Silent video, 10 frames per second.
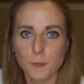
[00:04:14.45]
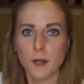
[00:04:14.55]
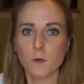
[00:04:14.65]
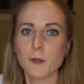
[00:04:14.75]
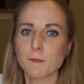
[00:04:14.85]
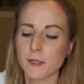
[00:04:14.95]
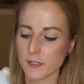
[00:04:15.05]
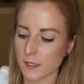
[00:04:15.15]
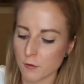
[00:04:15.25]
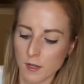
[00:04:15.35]
bear with me,
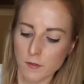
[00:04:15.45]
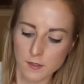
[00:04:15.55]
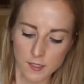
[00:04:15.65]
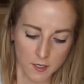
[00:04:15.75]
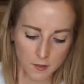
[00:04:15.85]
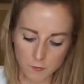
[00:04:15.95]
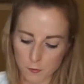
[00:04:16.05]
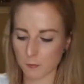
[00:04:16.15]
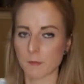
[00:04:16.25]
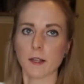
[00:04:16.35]
I don't have a ton of
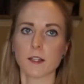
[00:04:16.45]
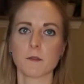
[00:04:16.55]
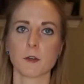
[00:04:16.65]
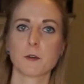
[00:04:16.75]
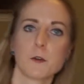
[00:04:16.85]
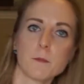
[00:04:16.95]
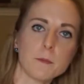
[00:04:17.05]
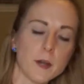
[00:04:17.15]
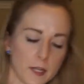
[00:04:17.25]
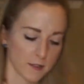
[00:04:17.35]
room in my living room,
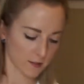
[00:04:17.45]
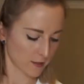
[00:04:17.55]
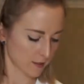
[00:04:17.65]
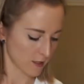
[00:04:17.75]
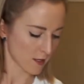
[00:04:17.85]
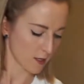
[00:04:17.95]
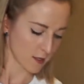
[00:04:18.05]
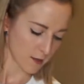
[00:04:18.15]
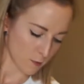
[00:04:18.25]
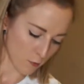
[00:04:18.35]
but
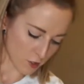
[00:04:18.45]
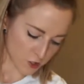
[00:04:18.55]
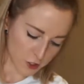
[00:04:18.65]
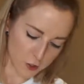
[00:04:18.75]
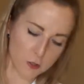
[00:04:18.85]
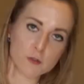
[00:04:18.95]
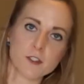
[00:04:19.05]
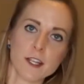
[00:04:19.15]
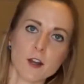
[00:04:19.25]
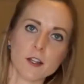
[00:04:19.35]
I want to show you
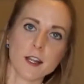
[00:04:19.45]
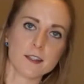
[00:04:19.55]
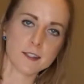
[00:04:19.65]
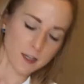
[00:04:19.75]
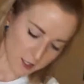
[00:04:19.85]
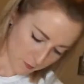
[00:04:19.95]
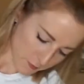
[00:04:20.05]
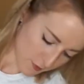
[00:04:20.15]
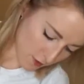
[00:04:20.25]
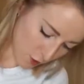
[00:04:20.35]
just how to get set up.
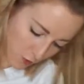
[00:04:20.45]
So